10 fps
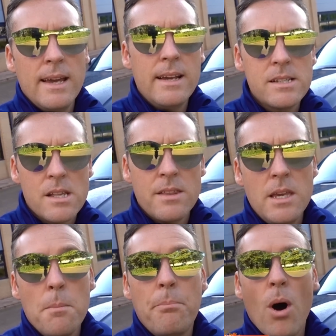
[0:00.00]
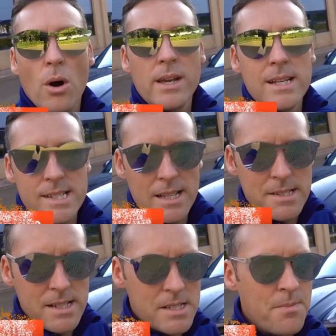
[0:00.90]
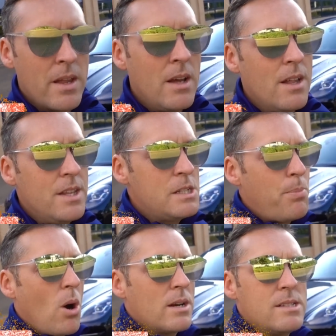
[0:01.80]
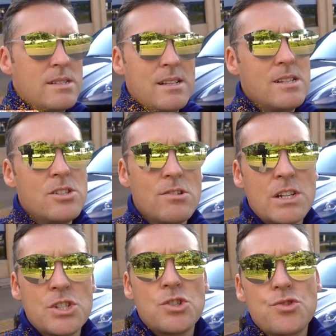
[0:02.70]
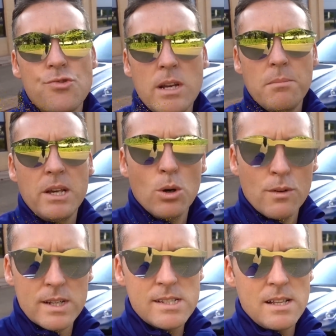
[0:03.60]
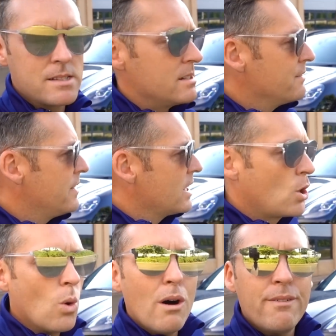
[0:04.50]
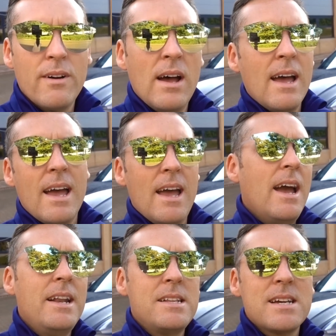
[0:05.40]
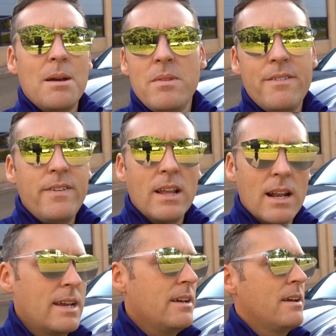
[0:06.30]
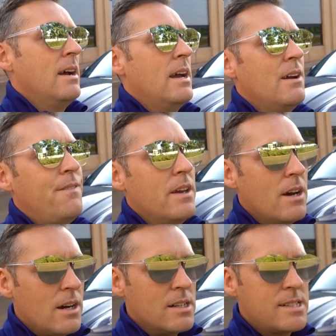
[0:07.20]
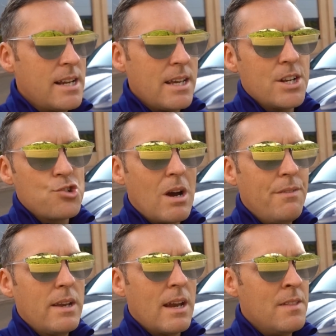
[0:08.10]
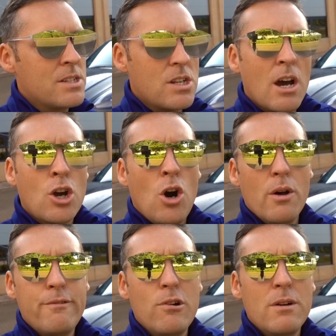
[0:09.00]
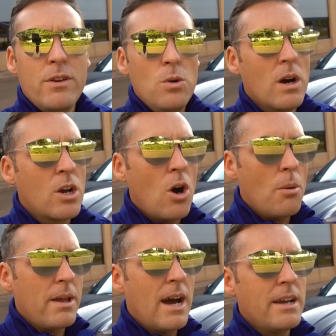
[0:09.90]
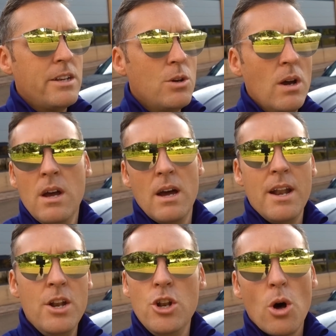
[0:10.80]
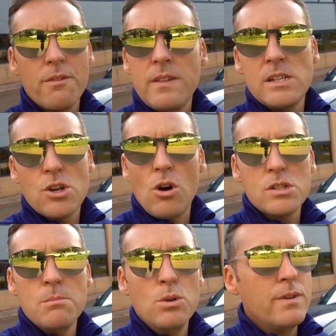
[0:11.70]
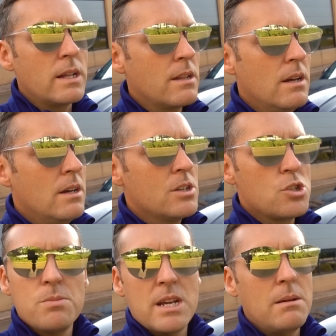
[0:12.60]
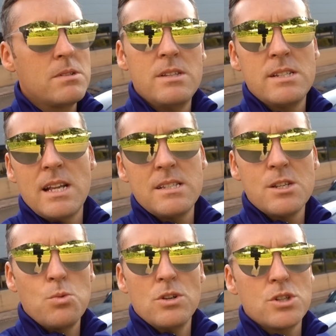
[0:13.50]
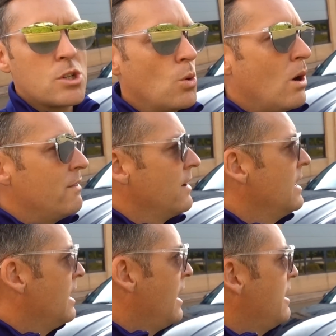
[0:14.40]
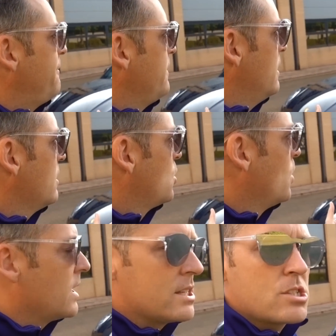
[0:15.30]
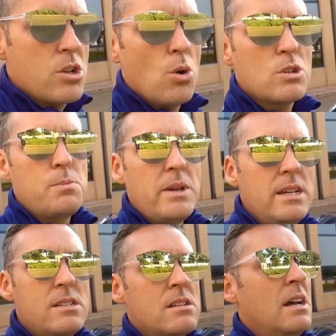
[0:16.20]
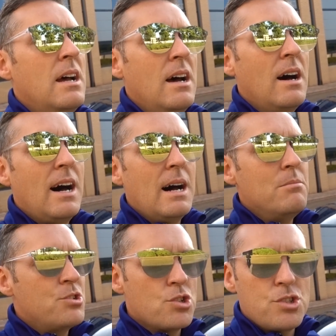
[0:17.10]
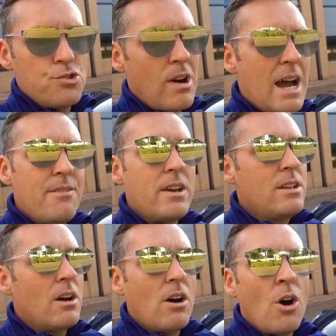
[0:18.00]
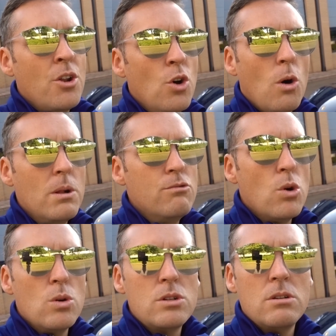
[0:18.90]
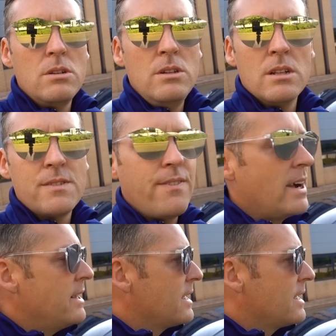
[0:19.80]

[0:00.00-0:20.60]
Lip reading: is the parking sensors. These parking sensors are extremely oversensitive. They go off anytime they feel like it. If you're sitting in traffic and there's a car in front of you, a car behind you, and none of these cars are moving, sometimes the sensors will just go off. If you're going at slow speeds, just driving on a normal road, you'll find